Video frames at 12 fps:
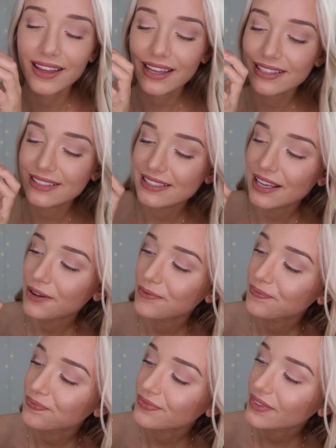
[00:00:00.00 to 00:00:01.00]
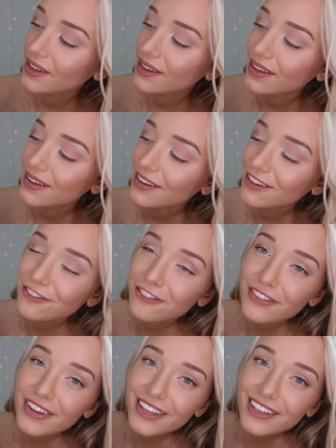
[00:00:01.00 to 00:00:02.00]
It's
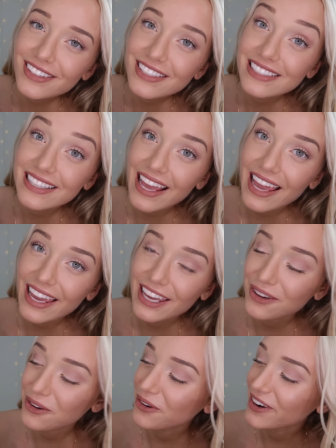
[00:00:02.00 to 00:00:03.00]
Field Day